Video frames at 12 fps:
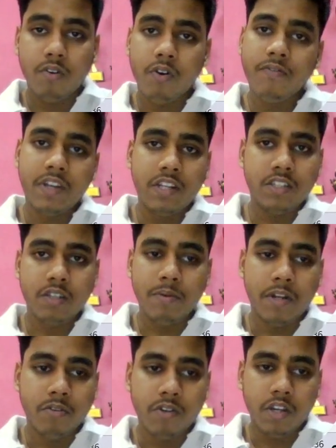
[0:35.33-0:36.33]
of any
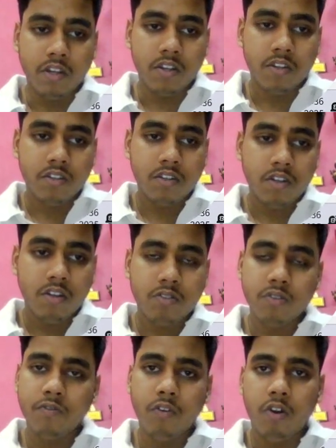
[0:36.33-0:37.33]
subarray. Okay,
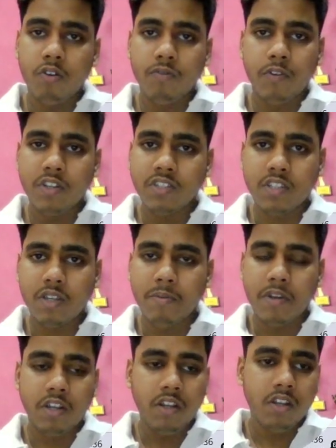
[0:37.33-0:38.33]
so we all know what is a
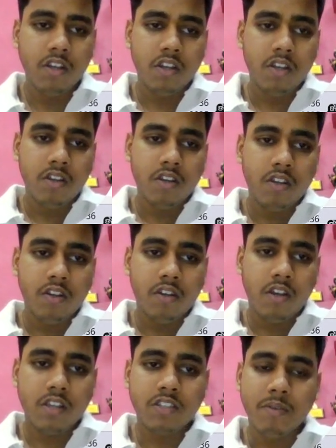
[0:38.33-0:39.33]
subarray.
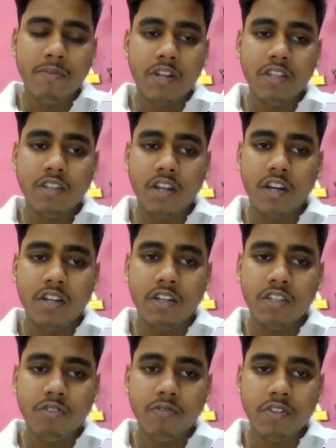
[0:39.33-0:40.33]
A subarray is a
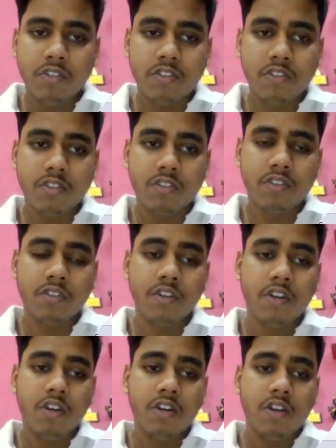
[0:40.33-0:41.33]
contiguous
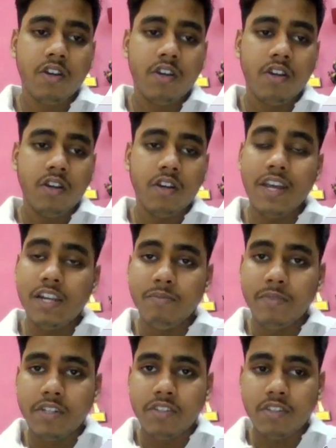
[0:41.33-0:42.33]

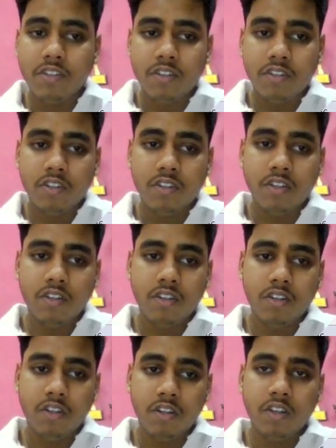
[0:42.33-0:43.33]
elements
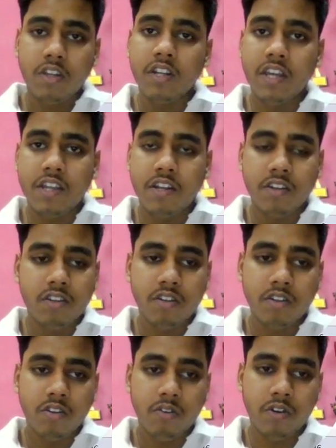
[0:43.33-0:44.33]
in an array.
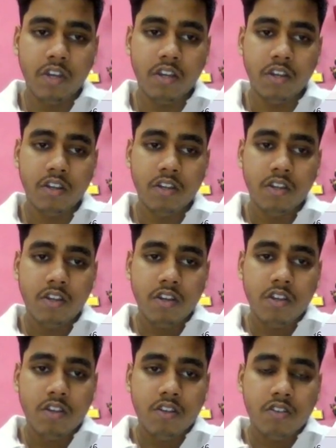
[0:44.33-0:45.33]
Okay,
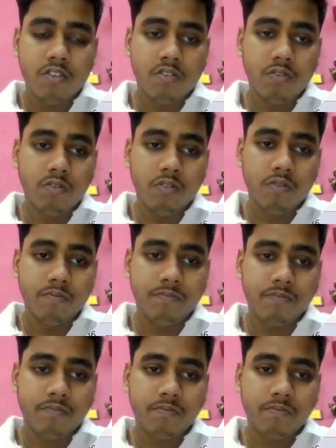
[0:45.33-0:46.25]
so